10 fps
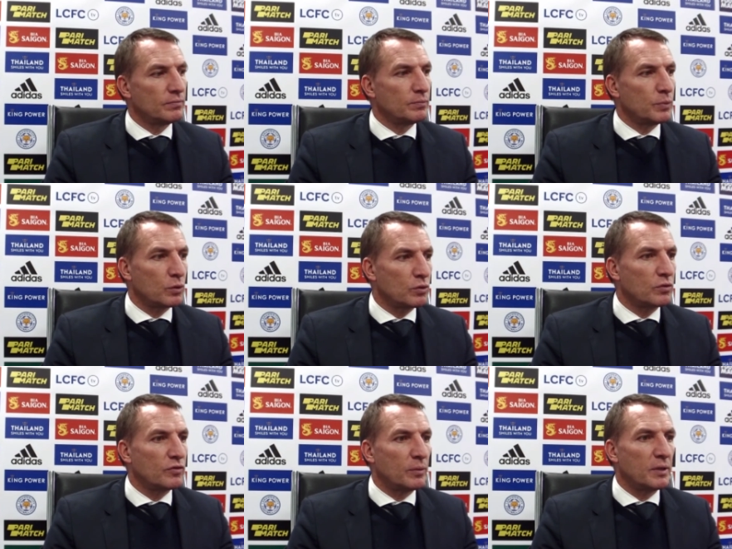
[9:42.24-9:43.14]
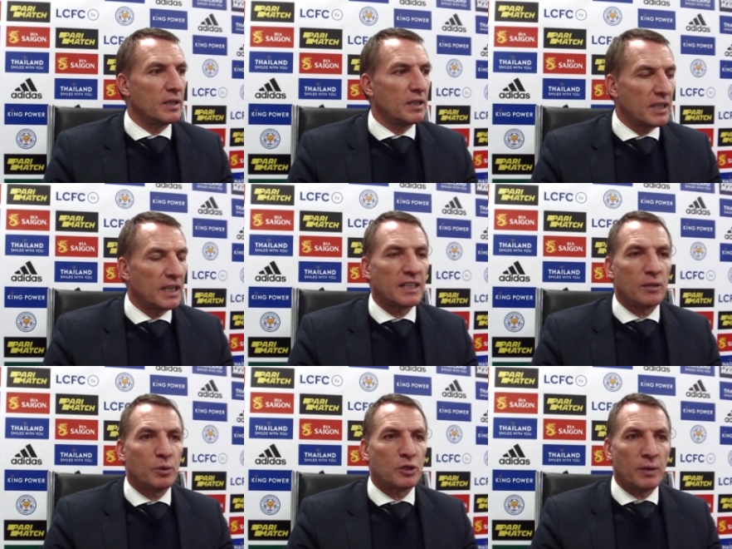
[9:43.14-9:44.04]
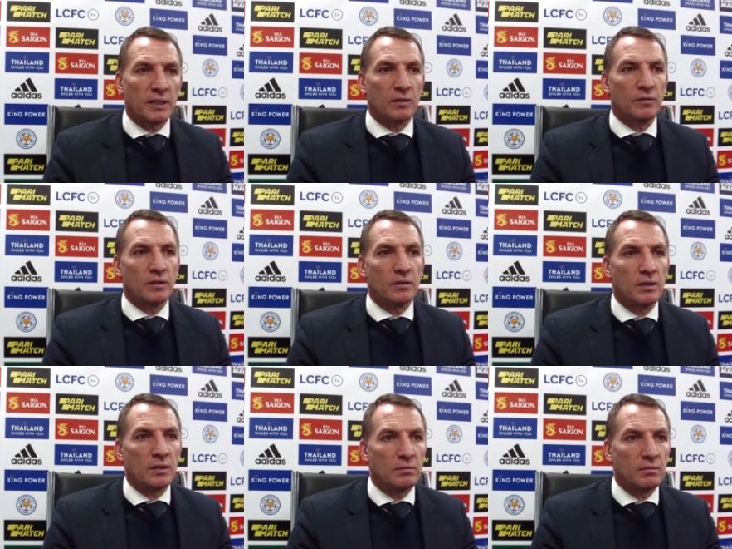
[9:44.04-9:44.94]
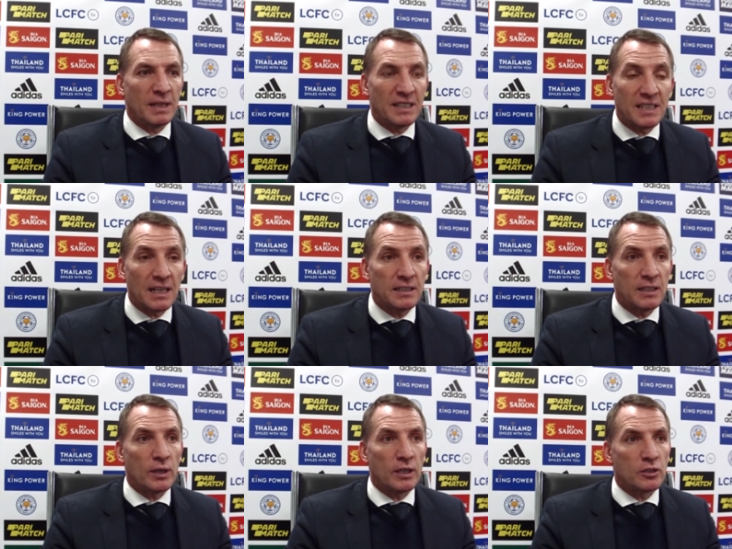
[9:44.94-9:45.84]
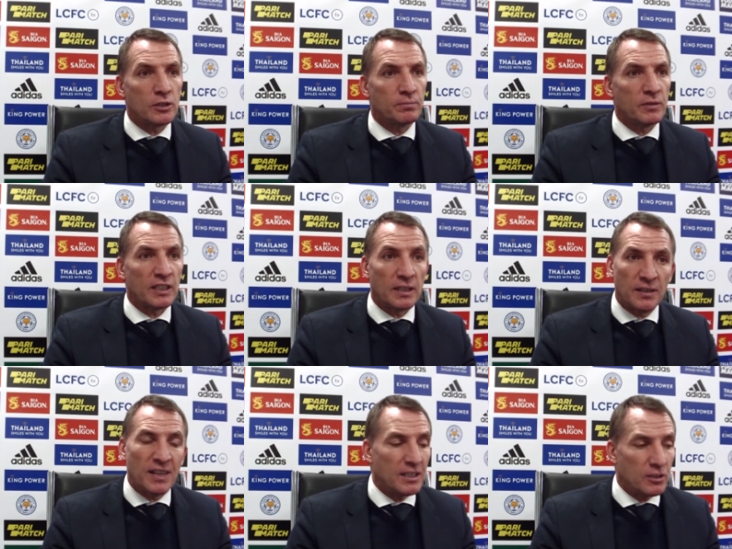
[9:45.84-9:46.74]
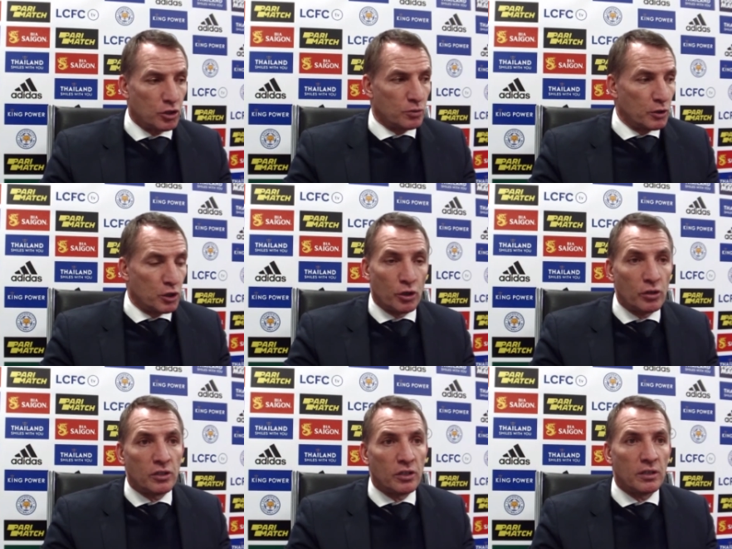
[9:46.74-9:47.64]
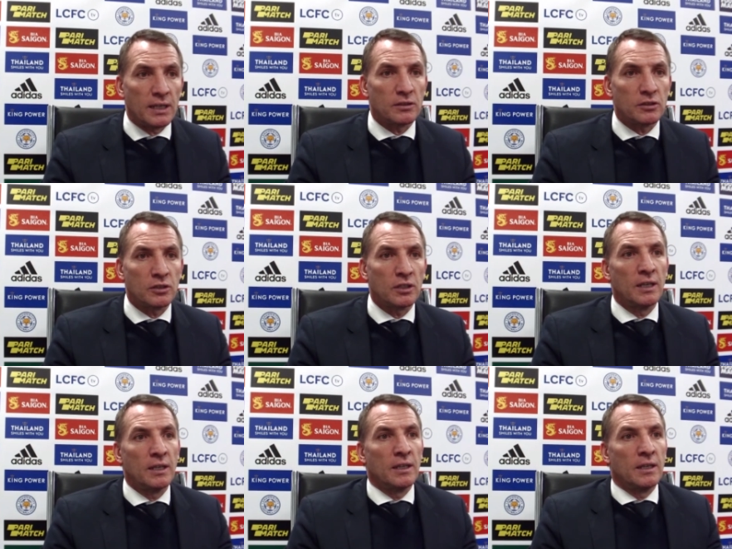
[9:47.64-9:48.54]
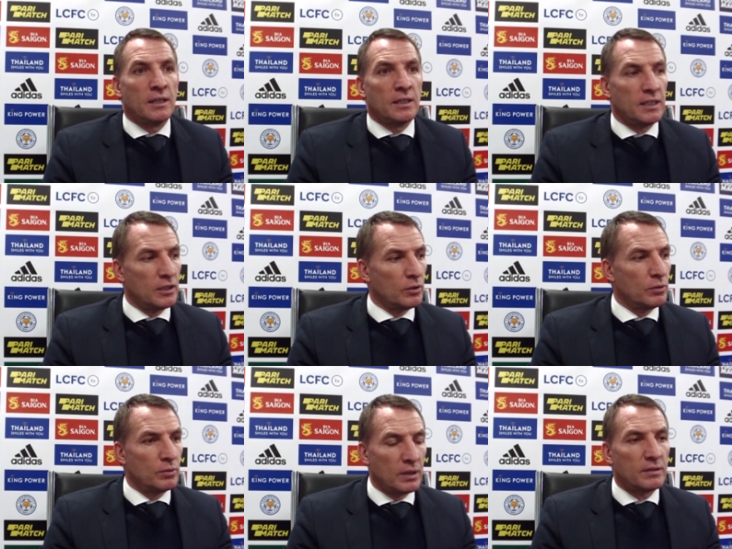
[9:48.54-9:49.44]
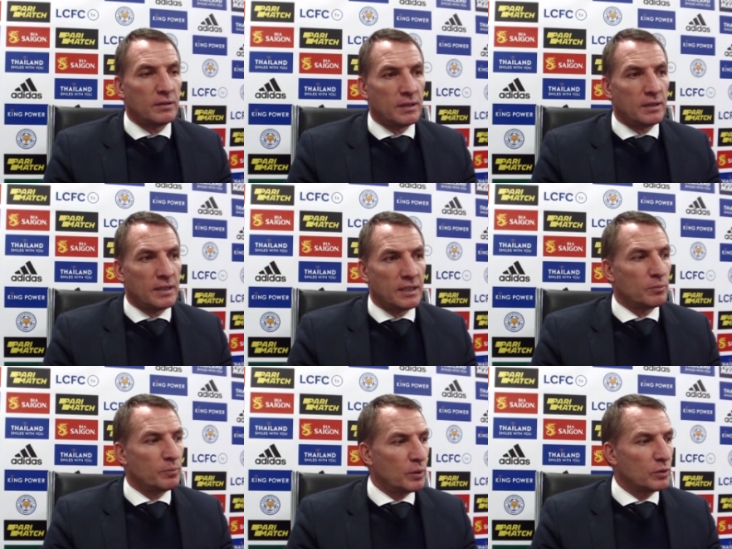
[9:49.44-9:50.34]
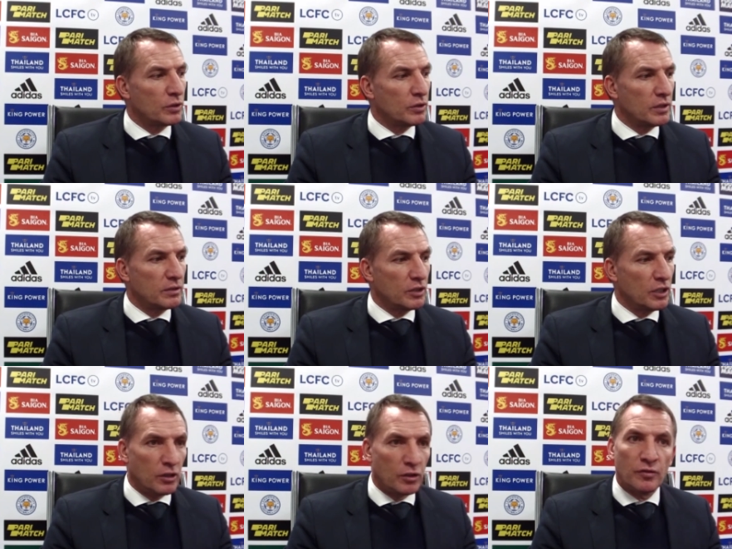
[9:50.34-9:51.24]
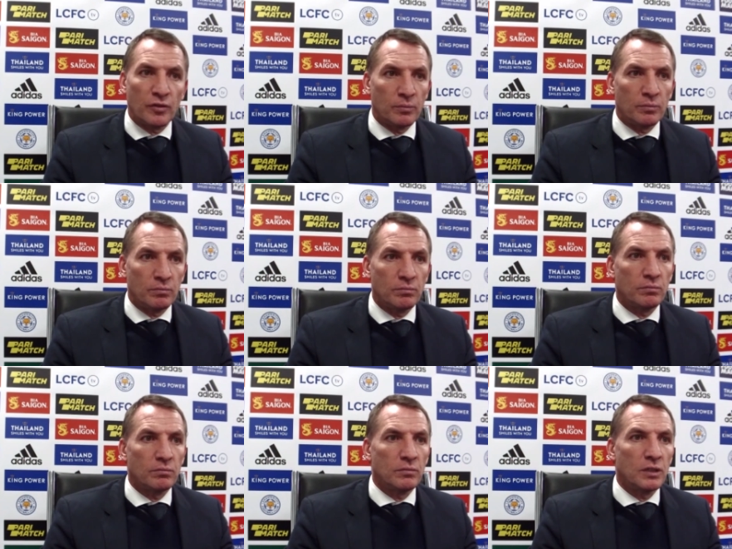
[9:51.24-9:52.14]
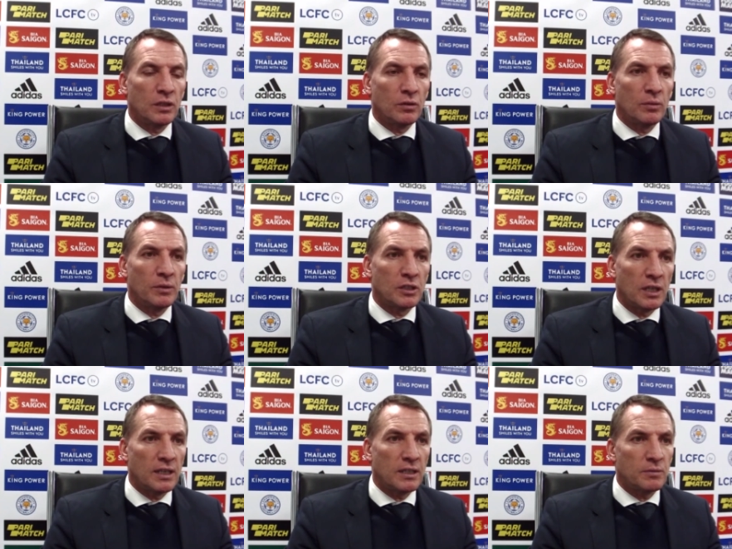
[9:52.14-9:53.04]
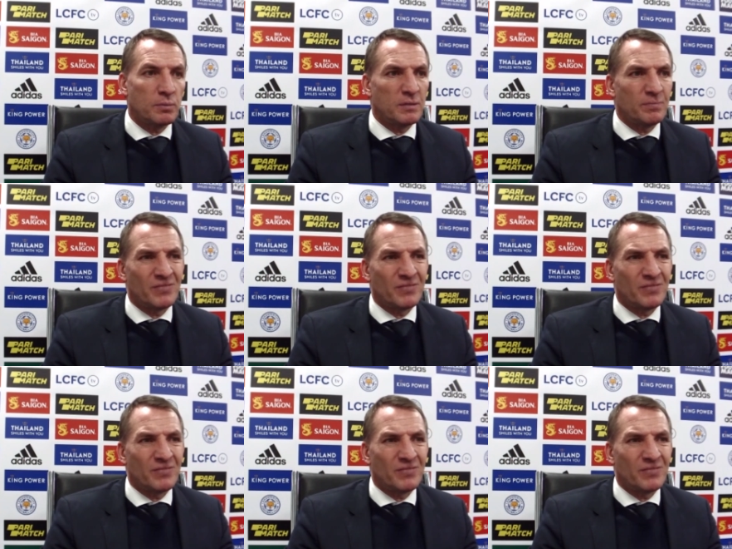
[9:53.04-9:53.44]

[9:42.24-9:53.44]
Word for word: both from a, a tactical perspective and, and mentality-wise. And that's just maturity. That's, you know, it is important that you learn from, you know, the mistakes. But